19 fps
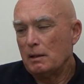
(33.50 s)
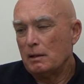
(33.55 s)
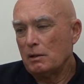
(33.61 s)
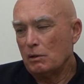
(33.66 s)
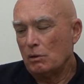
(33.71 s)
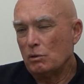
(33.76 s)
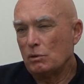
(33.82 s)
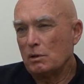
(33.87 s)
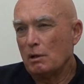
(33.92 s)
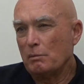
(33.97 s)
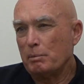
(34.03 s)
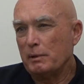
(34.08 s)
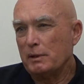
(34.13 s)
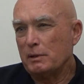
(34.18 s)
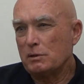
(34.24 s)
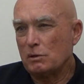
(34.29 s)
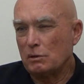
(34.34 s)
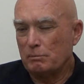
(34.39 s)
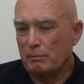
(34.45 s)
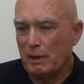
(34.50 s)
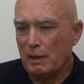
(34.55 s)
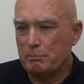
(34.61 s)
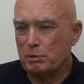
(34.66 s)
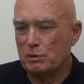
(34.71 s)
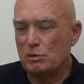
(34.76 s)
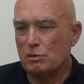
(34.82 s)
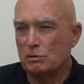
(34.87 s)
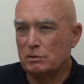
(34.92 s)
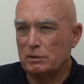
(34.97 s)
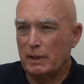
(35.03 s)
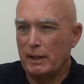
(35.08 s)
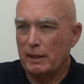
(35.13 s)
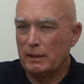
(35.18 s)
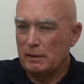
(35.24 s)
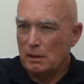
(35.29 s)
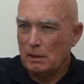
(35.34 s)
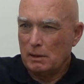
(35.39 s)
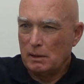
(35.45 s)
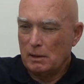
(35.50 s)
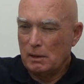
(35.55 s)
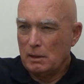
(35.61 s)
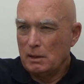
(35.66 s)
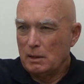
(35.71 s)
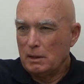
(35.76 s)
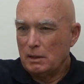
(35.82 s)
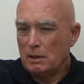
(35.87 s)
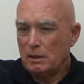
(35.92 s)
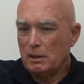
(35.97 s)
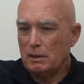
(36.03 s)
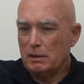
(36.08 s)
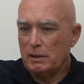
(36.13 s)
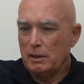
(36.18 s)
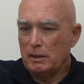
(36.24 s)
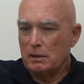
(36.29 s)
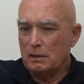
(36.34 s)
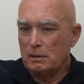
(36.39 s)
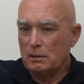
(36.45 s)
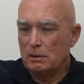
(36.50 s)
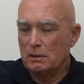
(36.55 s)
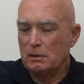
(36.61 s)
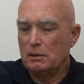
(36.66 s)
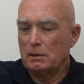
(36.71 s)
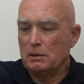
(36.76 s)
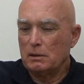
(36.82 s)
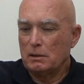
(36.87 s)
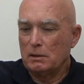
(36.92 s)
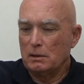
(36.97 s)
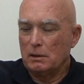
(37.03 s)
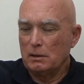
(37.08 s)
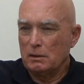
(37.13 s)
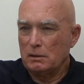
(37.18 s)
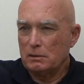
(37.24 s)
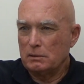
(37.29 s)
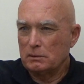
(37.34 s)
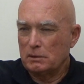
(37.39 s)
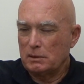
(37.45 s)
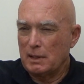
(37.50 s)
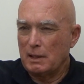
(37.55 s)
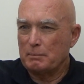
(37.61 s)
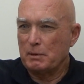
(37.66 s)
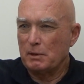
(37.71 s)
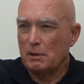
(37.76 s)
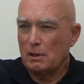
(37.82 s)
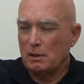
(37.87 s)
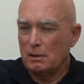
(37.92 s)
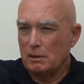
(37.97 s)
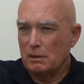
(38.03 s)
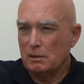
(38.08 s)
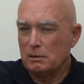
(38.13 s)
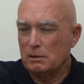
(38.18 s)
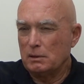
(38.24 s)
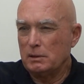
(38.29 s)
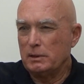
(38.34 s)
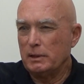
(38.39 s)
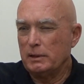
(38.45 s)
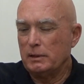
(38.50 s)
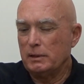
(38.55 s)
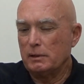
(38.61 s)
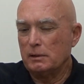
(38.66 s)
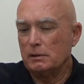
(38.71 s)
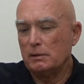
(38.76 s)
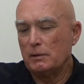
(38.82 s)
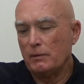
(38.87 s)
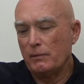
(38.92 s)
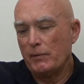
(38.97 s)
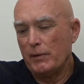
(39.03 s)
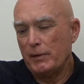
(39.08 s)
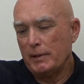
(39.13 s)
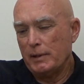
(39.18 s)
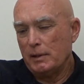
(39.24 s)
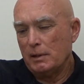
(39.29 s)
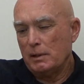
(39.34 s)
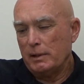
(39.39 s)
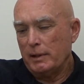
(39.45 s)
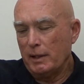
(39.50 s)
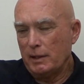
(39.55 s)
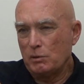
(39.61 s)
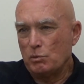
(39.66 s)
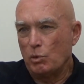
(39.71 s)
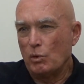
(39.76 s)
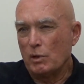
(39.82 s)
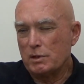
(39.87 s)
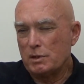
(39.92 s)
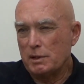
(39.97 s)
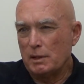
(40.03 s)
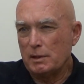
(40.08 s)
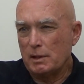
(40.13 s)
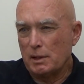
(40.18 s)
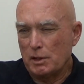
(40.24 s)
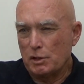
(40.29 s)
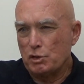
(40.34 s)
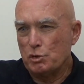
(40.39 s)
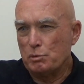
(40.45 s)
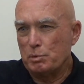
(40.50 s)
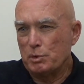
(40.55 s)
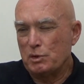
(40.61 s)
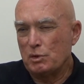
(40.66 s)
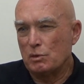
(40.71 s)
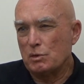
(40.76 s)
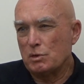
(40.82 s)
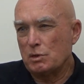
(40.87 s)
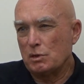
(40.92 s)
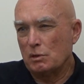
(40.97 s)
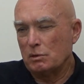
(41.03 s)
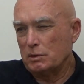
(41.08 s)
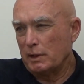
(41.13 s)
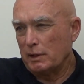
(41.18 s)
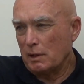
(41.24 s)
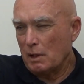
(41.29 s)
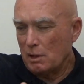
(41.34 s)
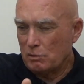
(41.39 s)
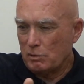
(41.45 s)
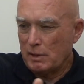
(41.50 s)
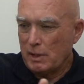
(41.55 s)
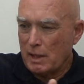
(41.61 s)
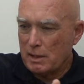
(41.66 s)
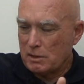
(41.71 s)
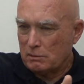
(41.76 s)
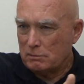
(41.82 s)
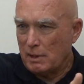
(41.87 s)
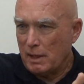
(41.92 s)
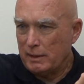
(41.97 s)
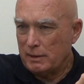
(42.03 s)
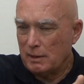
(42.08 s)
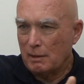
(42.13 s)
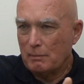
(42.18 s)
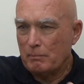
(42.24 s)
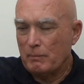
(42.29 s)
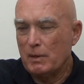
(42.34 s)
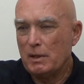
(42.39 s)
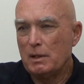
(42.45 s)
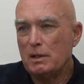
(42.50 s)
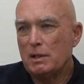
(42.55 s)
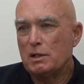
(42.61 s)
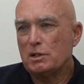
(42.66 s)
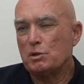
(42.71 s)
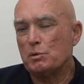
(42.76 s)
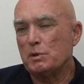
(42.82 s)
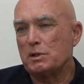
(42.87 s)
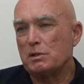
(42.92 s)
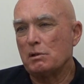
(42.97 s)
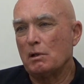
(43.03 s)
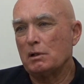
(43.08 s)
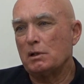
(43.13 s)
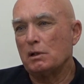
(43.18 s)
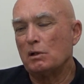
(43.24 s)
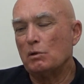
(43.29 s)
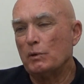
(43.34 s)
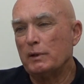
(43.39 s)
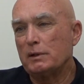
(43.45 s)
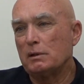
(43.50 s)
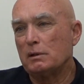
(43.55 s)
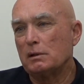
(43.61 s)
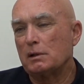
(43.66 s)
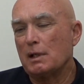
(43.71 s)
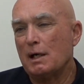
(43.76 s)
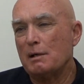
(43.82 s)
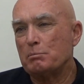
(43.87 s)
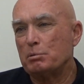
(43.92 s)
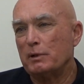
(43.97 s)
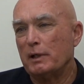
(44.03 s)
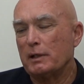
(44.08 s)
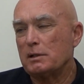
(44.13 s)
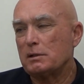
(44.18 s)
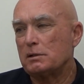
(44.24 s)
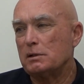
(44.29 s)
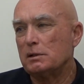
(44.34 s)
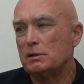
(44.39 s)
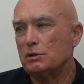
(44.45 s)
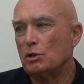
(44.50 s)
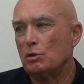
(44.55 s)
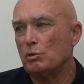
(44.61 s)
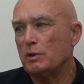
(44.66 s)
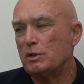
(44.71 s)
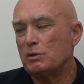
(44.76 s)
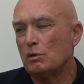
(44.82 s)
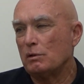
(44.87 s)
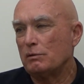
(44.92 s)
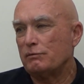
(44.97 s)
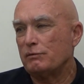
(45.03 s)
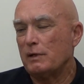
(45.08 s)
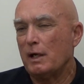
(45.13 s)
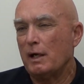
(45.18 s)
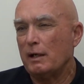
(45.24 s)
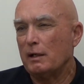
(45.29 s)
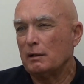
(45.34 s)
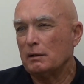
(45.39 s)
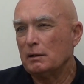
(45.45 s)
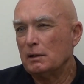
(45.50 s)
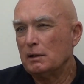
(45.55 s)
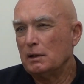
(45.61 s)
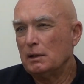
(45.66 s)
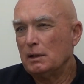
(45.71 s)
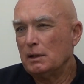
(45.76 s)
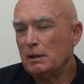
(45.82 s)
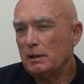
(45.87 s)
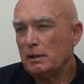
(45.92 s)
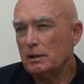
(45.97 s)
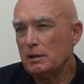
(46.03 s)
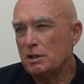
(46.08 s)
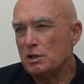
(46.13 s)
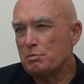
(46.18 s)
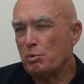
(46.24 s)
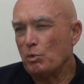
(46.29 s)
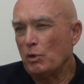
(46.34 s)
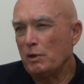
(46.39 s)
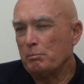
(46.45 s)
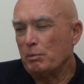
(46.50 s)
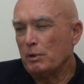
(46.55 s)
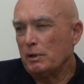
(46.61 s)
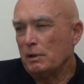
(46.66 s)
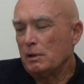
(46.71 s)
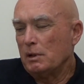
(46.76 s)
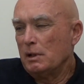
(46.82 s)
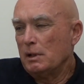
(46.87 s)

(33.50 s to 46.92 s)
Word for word: the whole company. So my platoon led, and then uh, Captain Hunt um, and uh, headquarters, and then the other two platoons. So like 100 guys are lined up. So we start to go into the complex. There's no return fire at this point, but